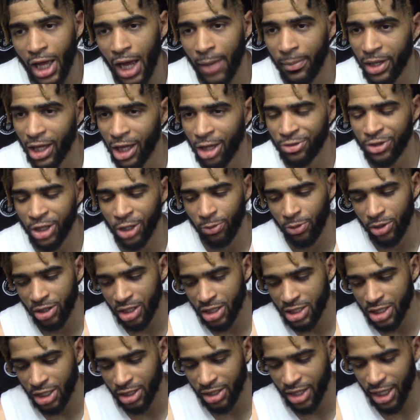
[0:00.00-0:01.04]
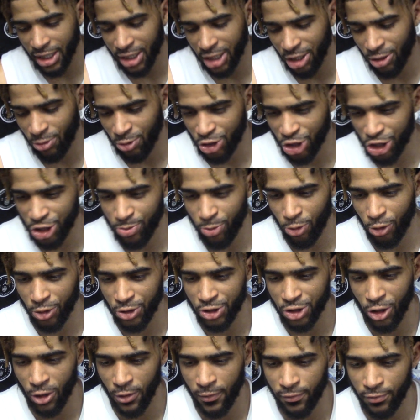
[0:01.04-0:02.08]
I mean, I don't think we disconnected. It was just more
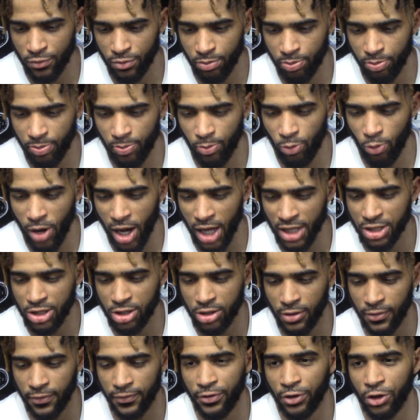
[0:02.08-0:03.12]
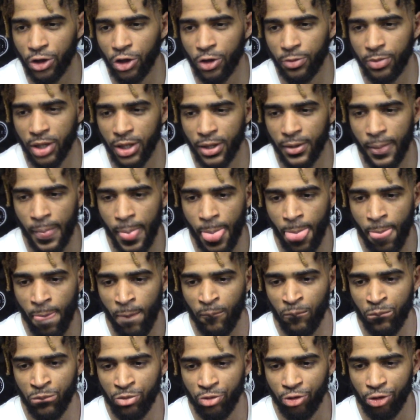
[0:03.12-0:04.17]
so watching the film and
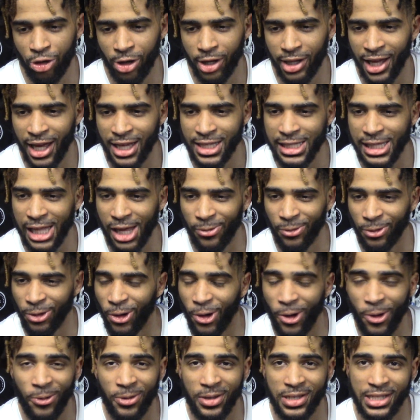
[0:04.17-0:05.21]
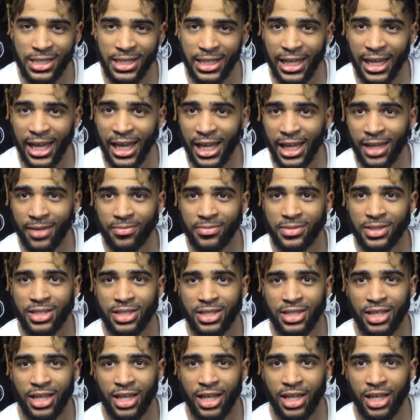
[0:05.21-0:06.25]
realizing that we're always in the
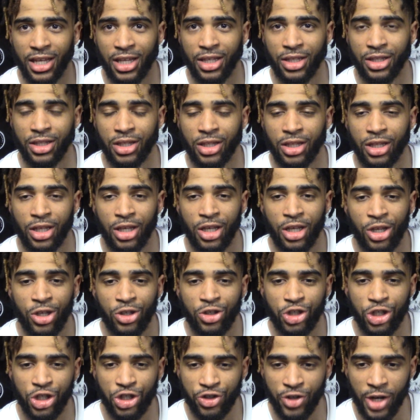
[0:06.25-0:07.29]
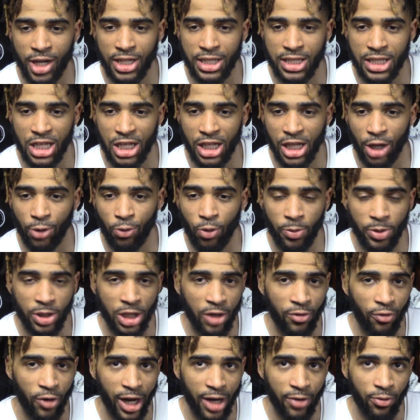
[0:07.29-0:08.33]
games and just trying to see, like, what we
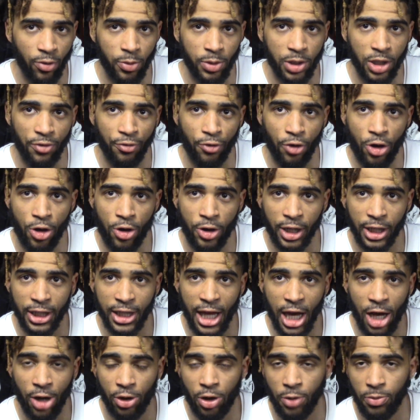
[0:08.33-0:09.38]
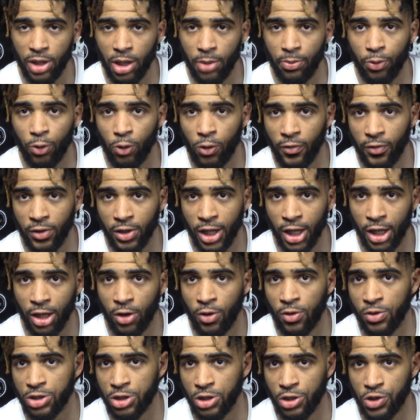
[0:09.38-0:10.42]
did right, what we did wrong, and how can we improve on that
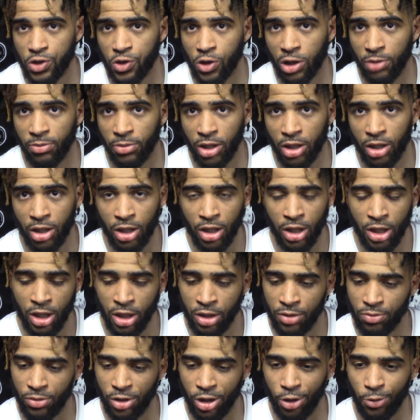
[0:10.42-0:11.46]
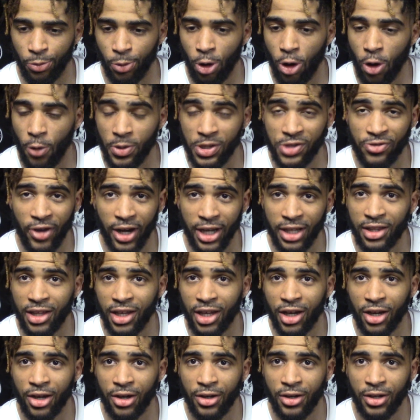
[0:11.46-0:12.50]
going to the tournament. We're always right
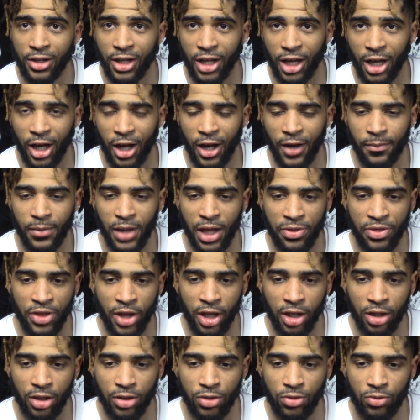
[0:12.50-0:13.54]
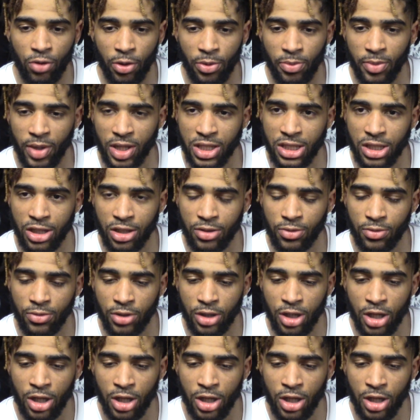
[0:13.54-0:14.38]
there. And I think what we mess up